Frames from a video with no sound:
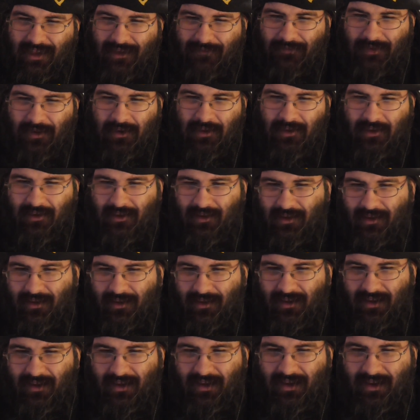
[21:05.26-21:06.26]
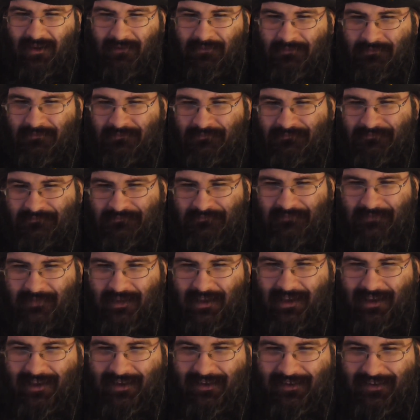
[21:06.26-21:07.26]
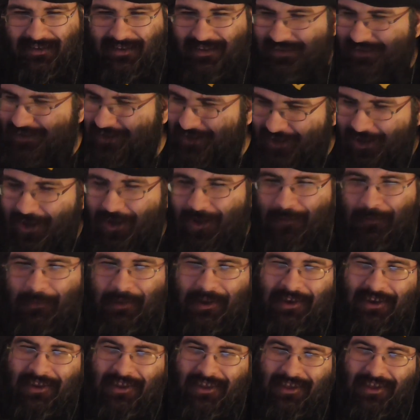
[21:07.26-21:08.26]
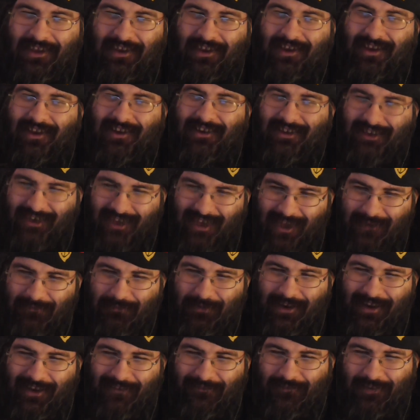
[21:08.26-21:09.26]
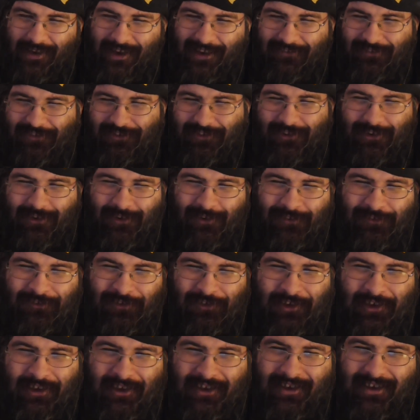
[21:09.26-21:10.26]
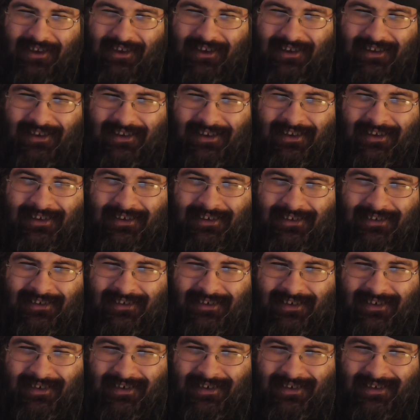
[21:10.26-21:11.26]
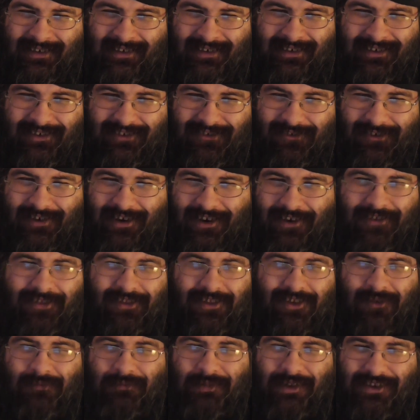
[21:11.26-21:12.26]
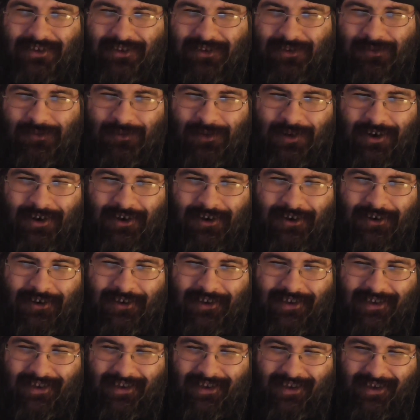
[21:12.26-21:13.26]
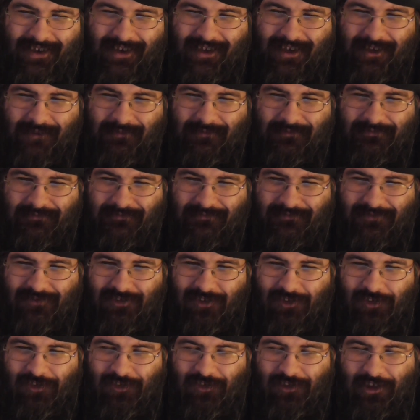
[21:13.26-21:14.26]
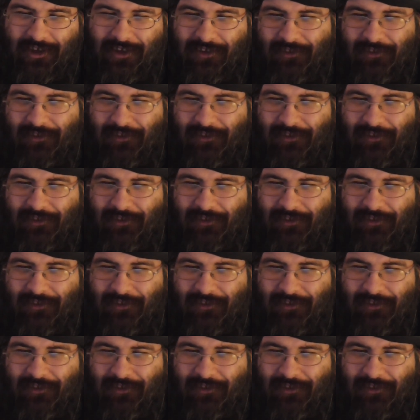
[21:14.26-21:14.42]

even, um, and uh, determined to keep it at five stars, and uh, trying a little bit too hard, just